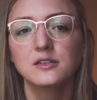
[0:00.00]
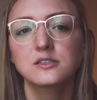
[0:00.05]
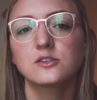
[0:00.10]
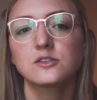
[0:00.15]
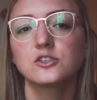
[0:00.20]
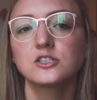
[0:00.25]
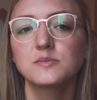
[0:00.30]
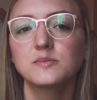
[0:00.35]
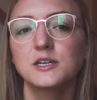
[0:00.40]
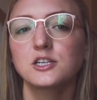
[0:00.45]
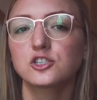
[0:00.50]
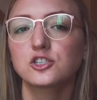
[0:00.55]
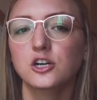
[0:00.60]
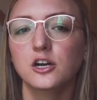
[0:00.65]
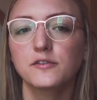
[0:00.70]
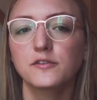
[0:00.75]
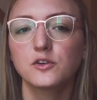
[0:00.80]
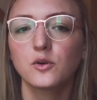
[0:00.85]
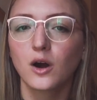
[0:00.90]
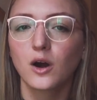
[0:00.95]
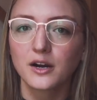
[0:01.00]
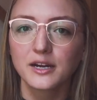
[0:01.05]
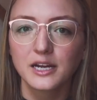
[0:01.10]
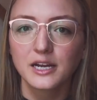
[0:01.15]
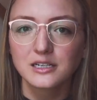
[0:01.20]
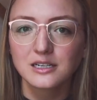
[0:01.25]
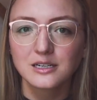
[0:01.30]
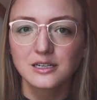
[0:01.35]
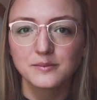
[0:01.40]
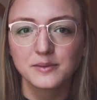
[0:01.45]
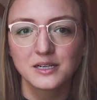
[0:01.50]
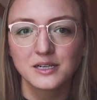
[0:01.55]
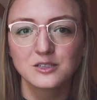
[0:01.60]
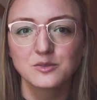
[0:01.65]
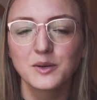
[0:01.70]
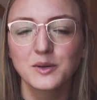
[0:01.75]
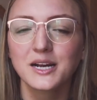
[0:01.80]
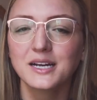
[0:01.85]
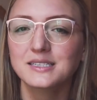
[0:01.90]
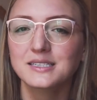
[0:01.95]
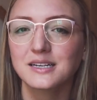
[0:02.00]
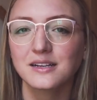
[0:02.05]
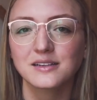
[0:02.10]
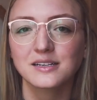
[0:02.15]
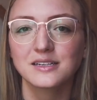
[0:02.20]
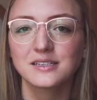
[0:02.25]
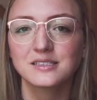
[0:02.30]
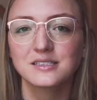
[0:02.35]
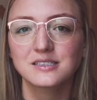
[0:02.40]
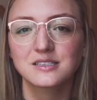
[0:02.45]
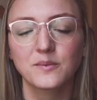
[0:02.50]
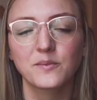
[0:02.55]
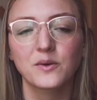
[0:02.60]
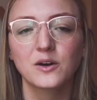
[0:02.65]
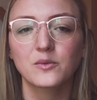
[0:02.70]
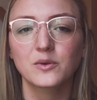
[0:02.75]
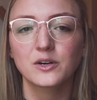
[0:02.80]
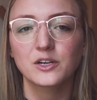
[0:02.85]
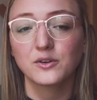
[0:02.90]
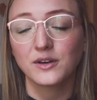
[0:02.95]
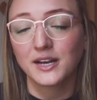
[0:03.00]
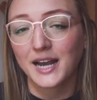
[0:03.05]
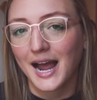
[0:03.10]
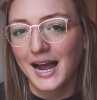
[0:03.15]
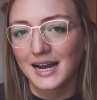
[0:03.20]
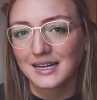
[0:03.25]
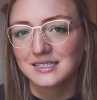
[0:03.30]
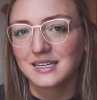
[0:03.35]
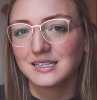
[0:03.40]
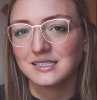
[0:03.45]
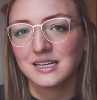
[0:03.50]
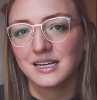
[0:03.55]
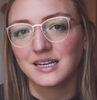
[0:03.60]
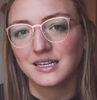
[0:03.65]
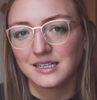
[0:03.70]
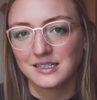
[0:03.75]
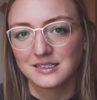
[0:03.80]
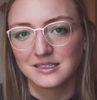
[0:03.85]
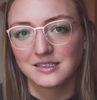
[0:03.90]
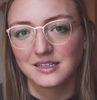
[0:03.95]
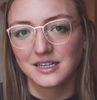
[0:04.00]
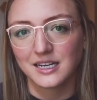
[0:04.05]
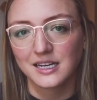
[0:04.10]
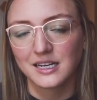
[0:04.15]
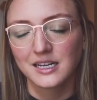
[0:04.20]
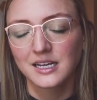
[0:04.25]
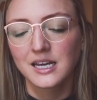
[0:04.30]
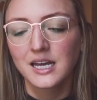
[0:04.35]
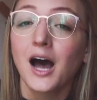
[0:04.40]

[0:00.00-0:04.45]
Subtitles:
So just make sure if you are carrying bear spray, it's at least somewhere where you can access it easily.